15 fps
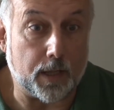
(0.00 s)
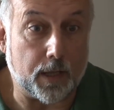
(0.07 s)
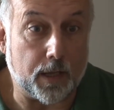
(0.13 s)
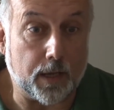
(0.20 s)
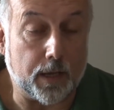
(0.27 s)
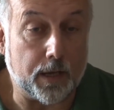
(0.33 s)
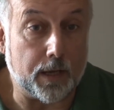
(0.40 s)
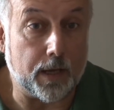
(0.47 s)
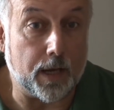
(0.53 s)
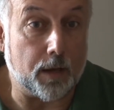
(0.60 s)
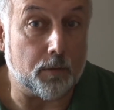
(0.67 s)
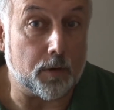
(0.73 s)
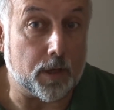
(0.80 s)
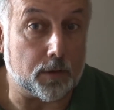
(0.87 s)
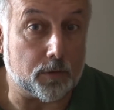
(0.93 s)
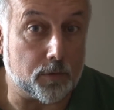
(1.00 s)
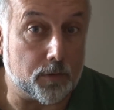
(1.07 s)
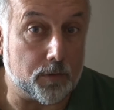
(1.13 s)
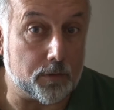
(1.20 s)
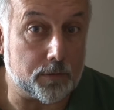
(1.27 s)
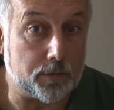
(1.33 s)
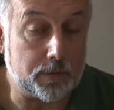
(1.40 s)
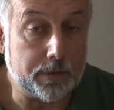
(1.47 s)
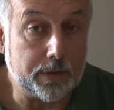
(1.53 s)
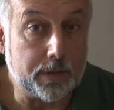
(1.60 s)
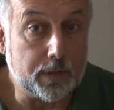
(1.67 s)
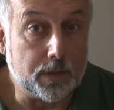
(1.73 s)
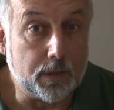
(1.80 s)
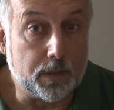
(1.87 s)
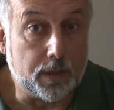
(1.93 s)
Uruguay is of
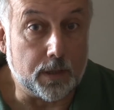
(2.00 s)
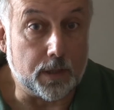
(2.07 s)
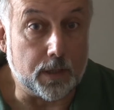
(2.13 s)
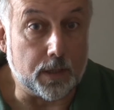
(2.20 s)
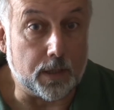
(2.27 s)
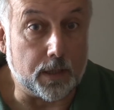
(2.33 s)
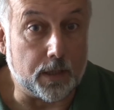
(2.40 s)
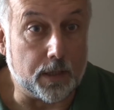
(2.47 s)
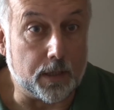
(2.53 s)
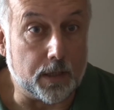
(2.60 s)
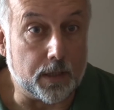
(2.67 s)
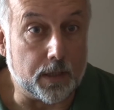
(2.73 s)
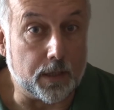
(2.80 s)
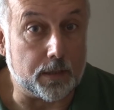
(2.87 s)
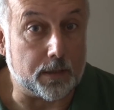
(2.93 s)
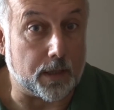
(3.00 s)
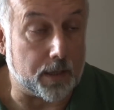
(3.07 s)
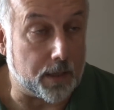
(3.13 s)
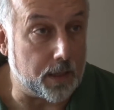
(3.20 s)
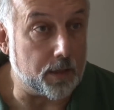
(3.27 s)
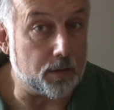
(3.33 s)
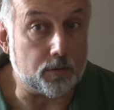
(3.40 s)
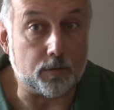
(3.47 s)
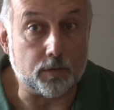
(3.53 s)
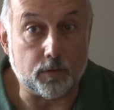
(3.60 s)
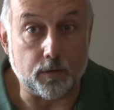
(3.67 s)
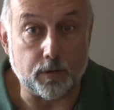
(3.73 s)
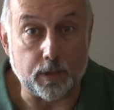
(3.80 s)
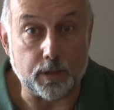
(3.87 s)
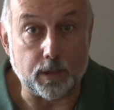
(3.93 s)
interest for the importing countries
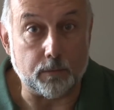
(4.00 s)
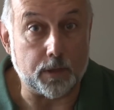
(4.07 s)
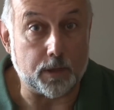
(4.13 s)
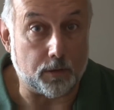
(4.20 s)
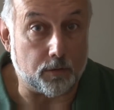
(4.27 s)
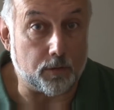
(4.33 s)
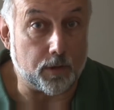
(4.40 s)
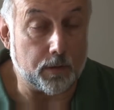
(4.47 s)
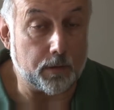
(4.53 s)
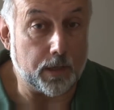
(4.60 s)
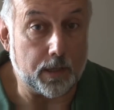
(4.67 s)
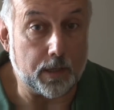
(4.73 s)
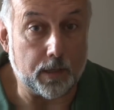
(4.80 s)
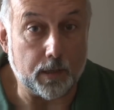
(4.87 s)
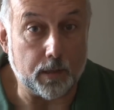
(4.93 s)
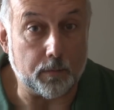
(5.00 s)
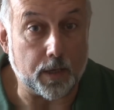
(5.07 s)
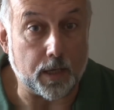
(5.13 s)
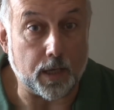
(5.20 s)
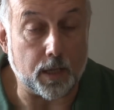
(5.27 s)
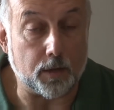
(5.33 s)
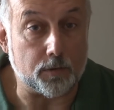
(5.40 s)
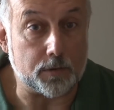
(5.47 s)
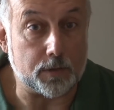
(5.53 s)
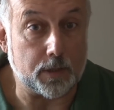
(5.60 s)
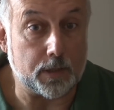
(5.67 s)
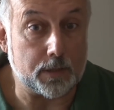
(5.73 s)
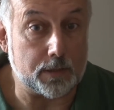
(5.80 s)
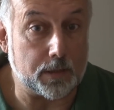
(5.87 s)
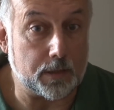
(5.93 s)
because there are no laws or official
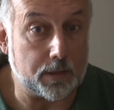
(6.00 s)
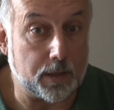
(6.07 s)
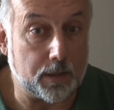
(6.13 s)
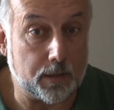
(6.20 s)
controls.